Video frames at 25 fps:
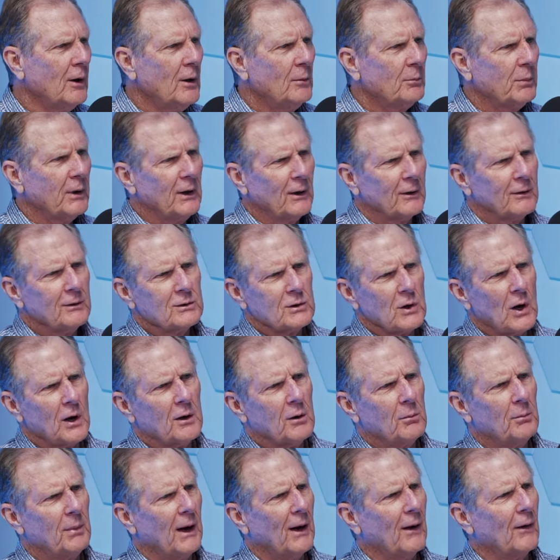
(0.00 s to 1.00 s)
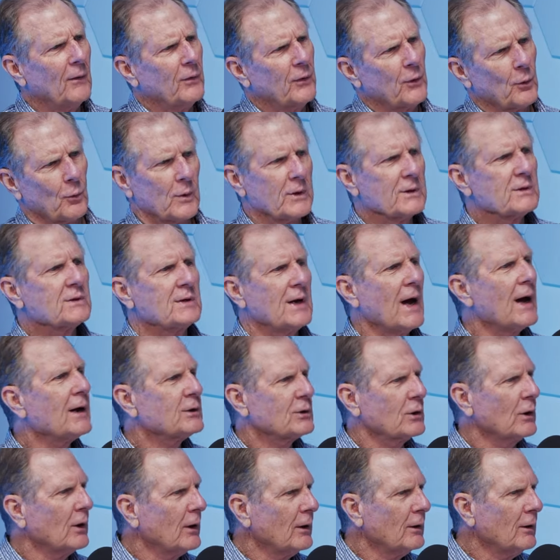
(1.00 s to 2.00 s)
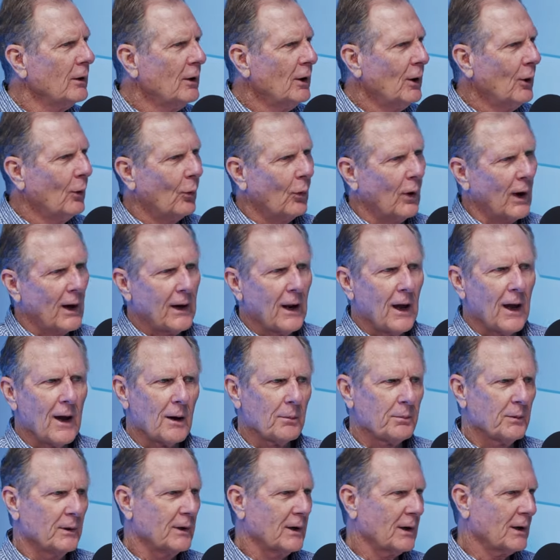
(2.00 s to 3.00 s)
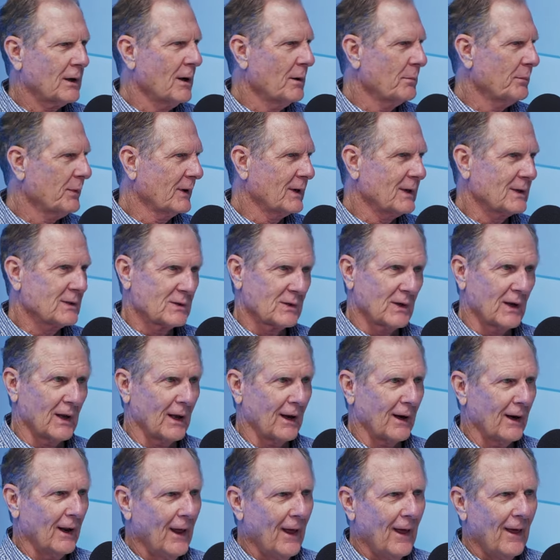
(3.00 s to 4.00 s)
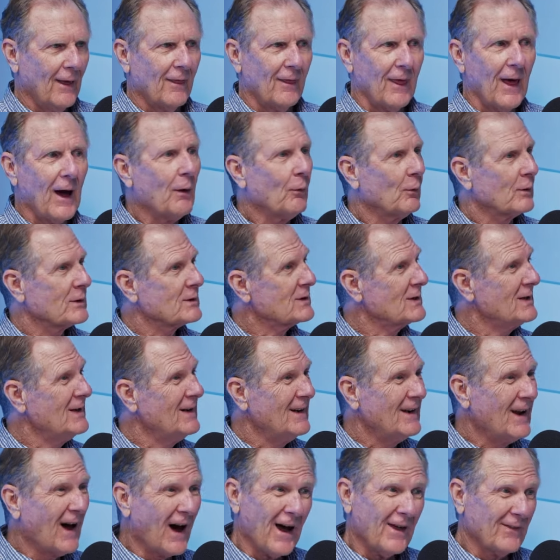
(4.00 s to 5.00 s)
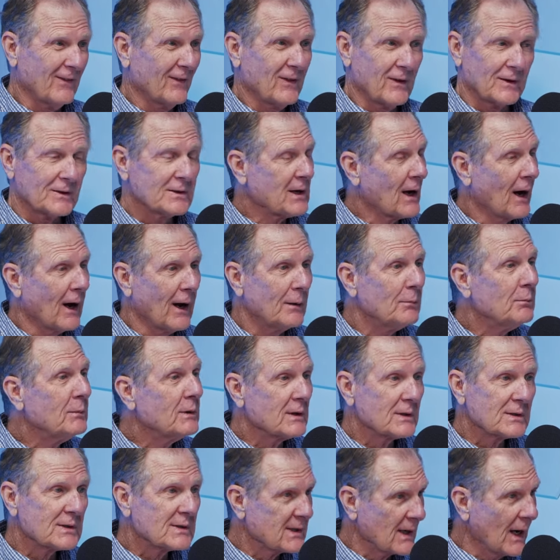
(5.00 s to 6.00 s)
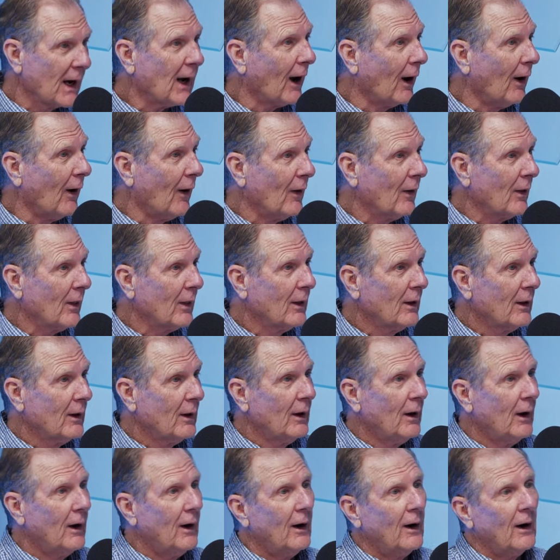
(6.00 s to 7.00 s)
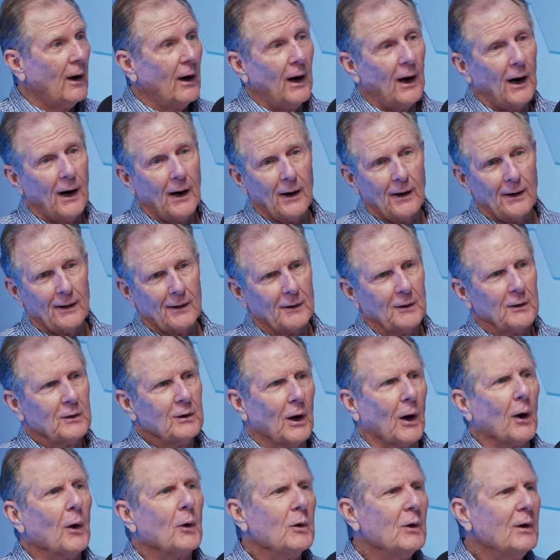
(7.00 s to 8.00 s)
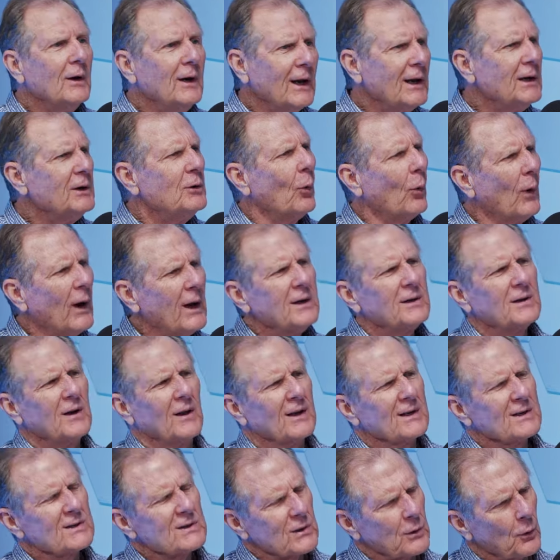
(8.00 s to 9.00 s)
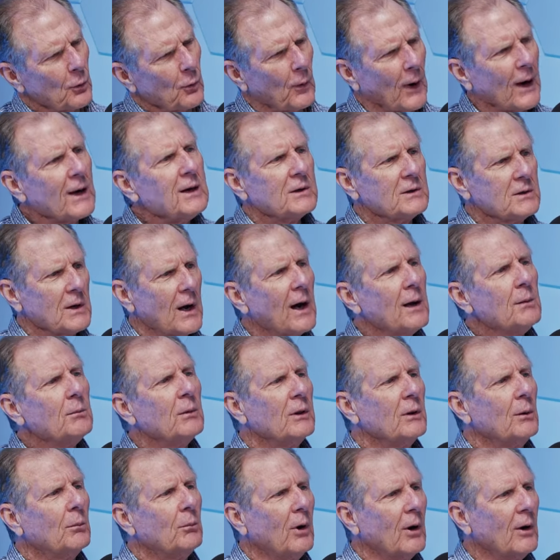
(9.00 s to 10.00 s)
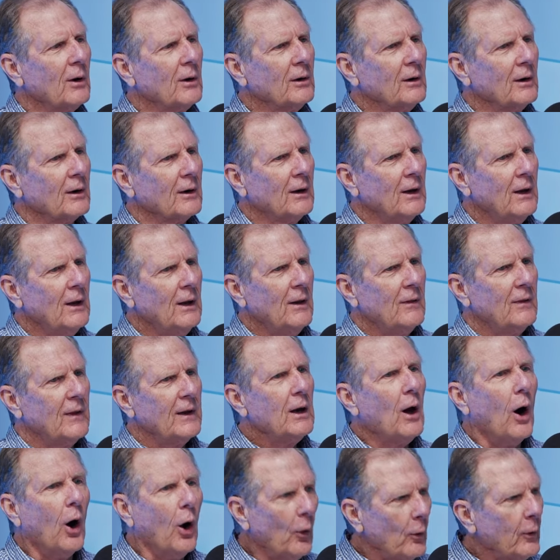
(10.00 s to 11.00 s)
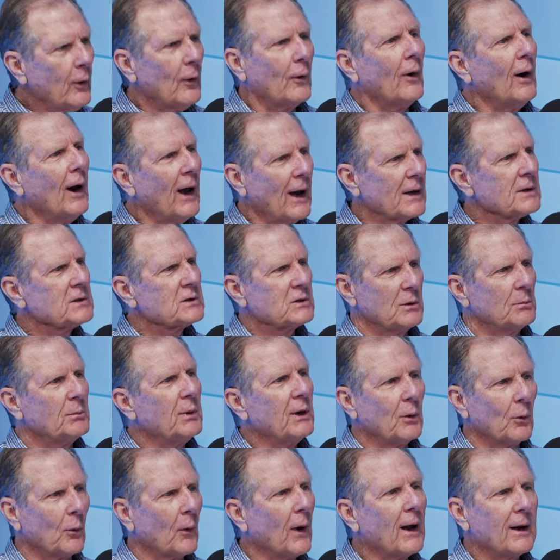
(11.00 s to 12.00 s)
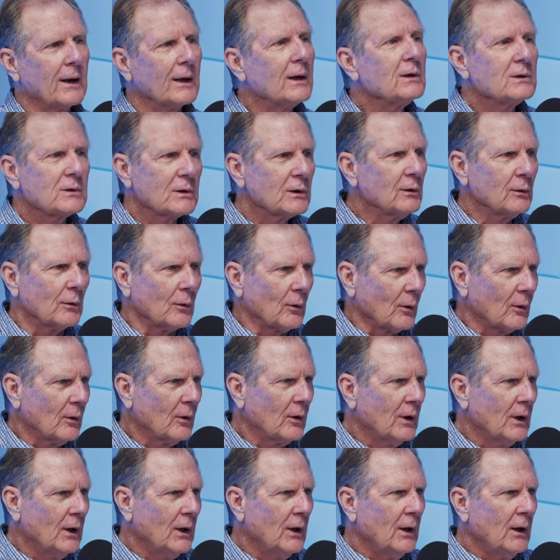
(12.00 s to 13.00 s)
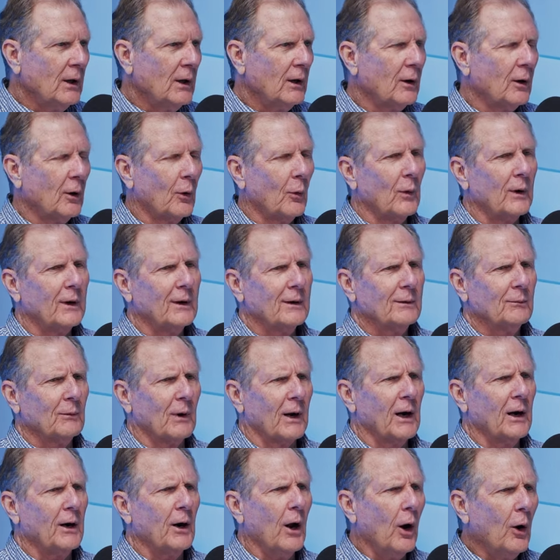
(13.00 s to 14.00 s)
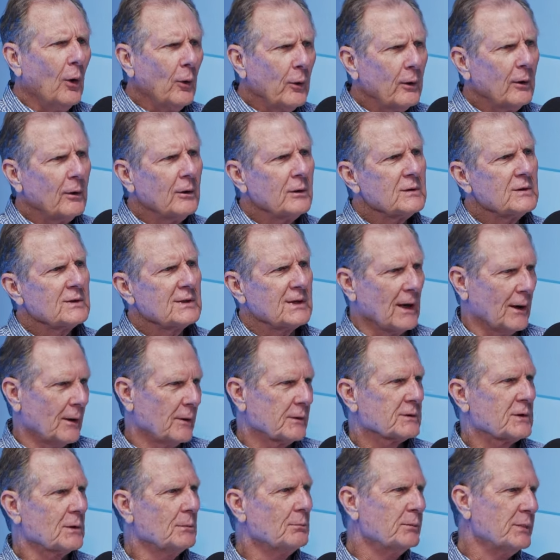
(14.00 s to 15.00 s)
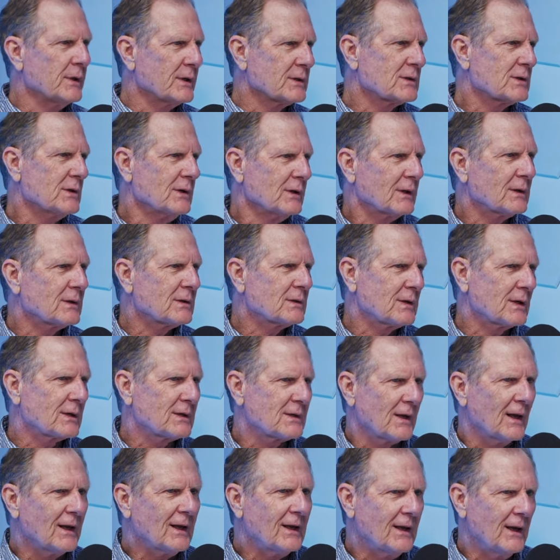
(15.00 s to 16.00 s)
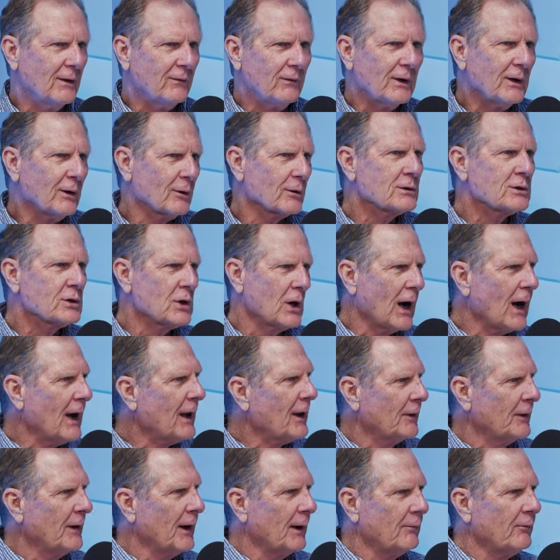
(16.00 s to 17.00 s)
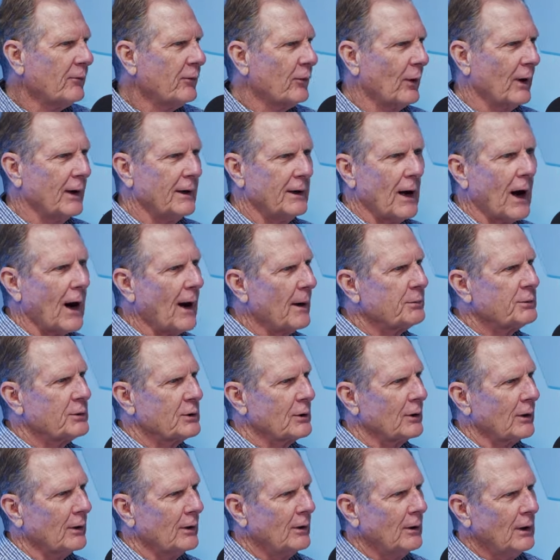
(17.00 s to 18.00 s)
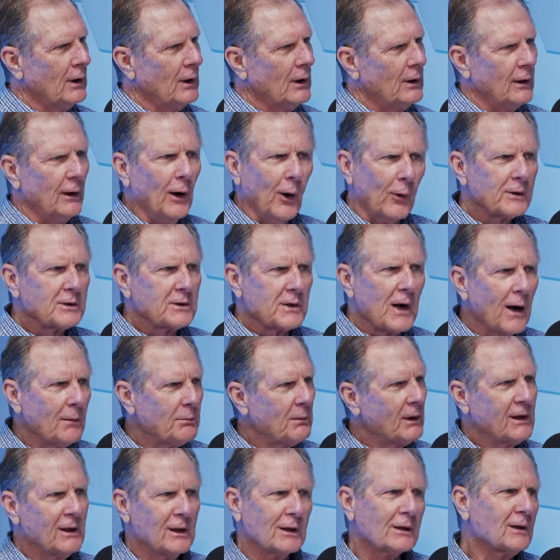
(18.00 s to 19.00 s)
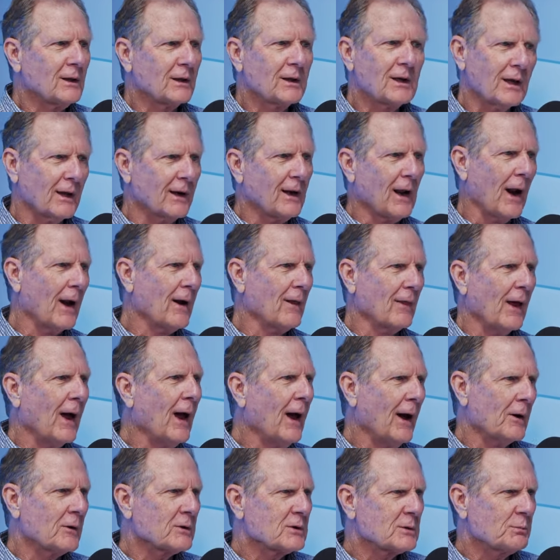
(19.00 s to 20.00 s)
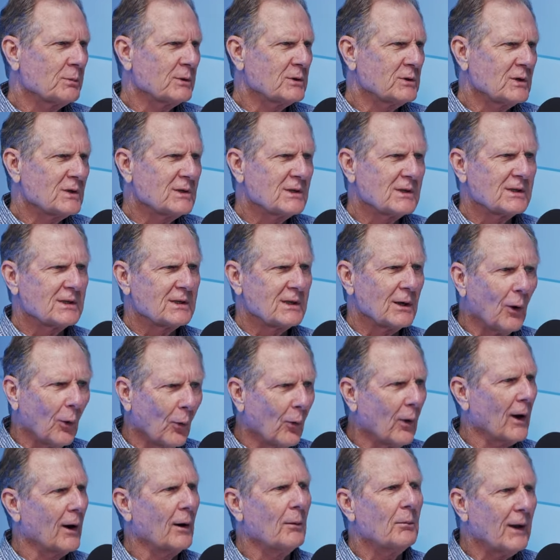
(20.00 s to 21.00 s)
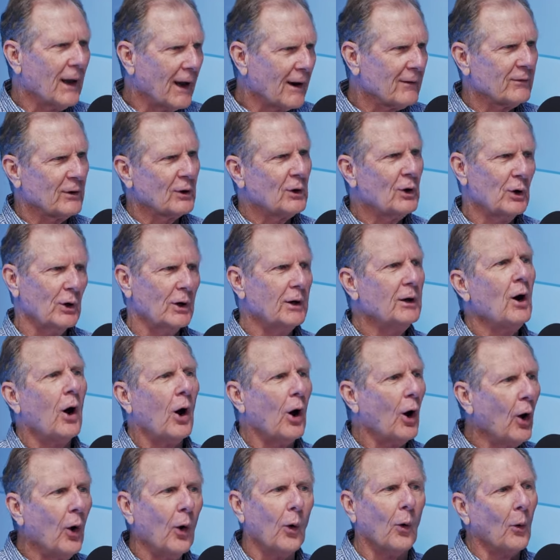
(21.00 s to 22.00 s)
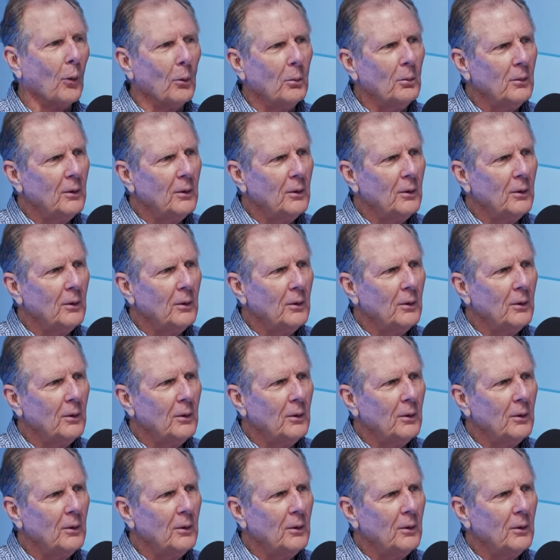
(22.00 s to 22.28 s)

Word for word: But, you know, you talk about the recession, what happened to companies then? That was not the time to sell. You know, you need to wait till it's the right time in the market. The owner has to be ready too. Mm. You know, when an owner sells a business, it's like giving your child up for adoption. You know it's time to kick the kid out of the house, but you still want him to have a good home.